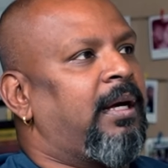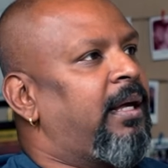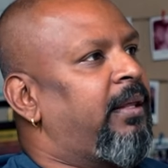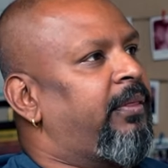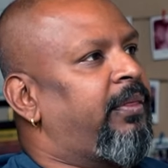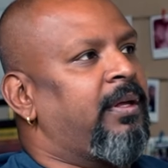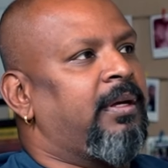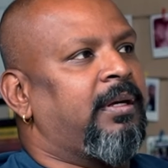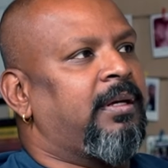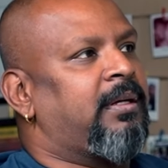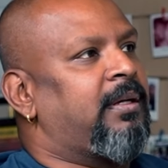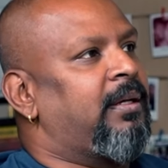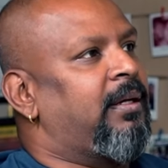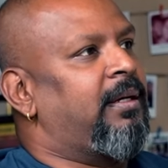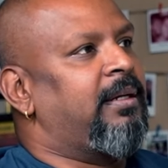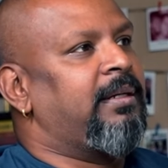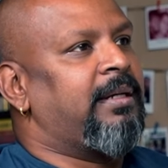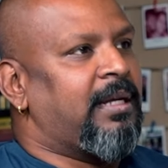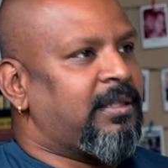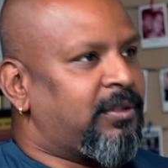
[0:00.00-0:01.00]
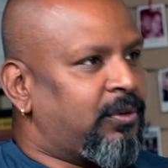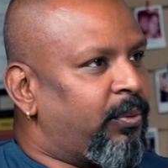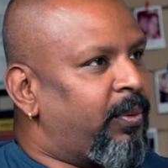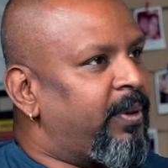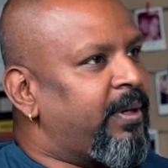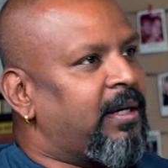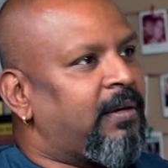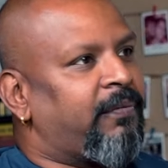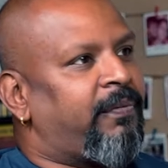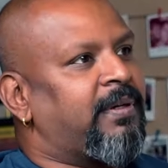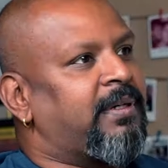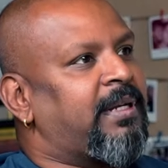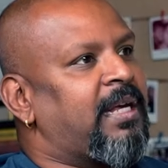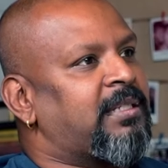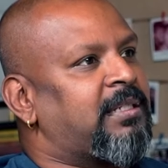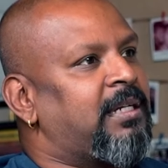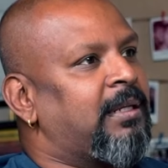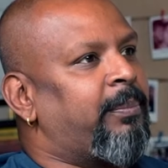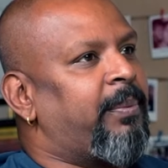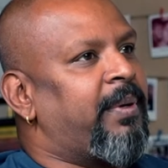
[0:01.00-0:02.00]
I think India is growing at a
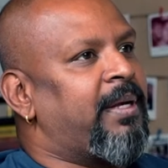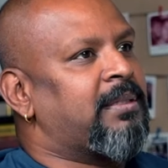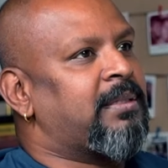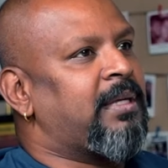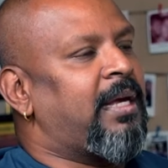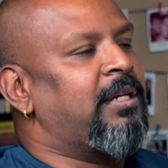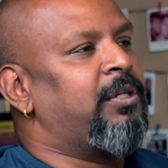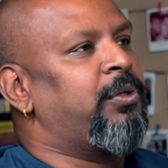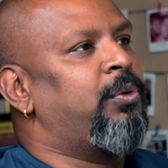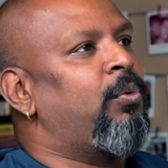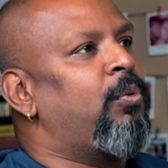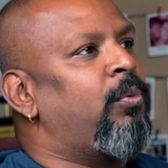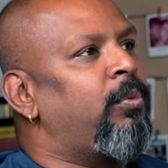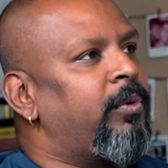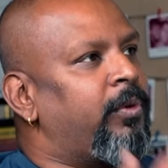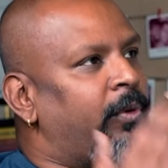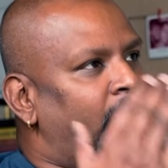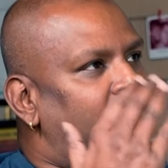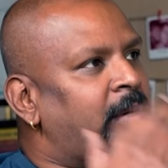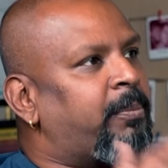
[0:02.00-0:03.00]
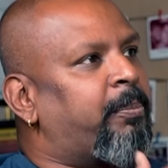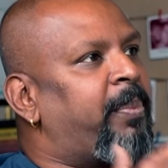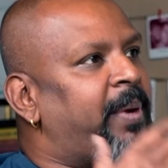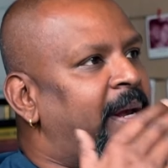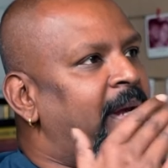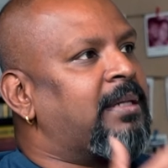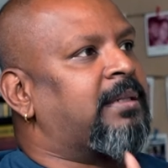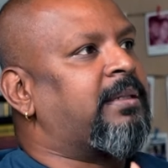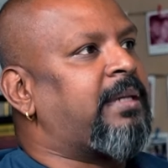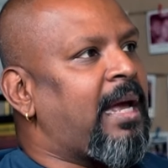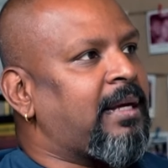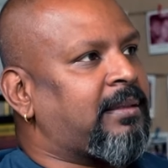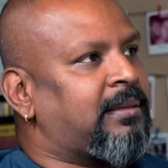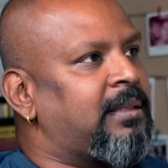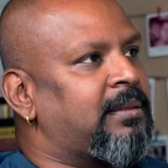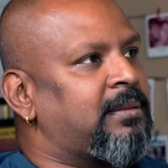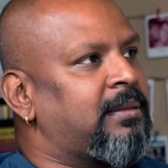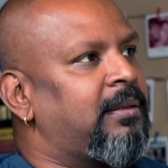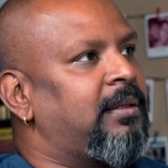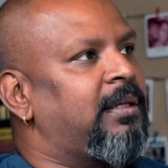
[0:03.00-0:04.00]
fantastic pace, and you not paying
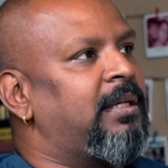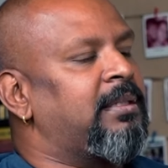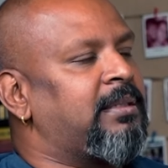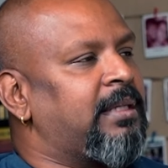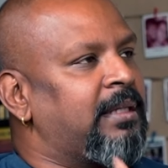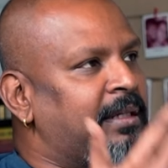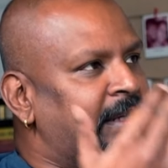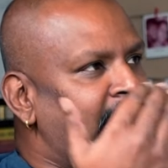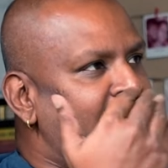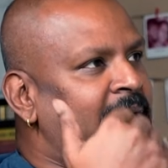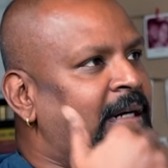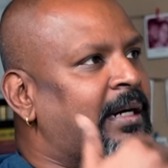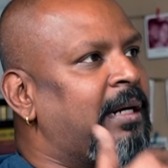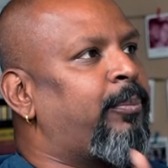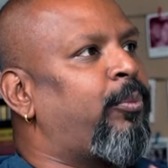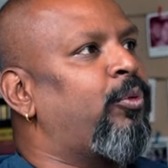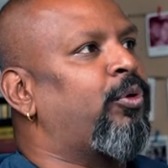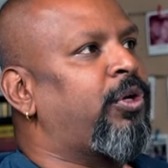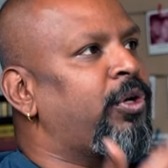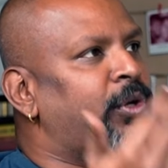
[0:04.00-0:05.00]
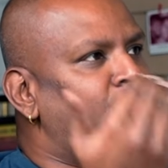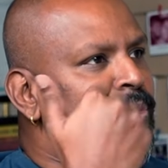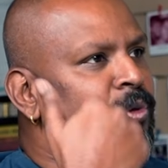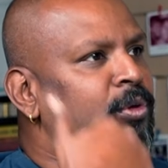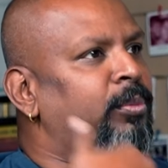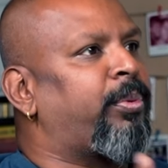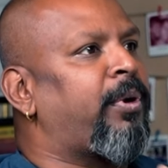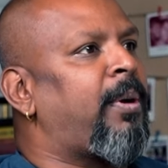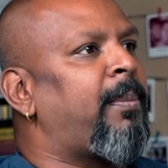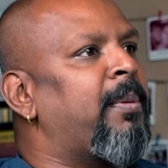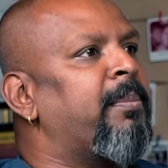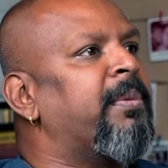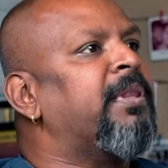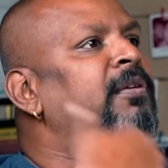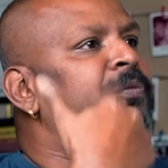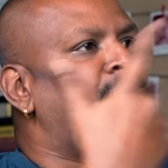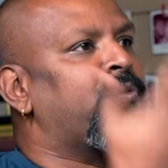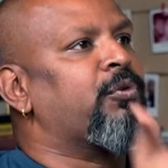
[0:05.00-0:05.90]
taxes is indirectly putting you into problem in the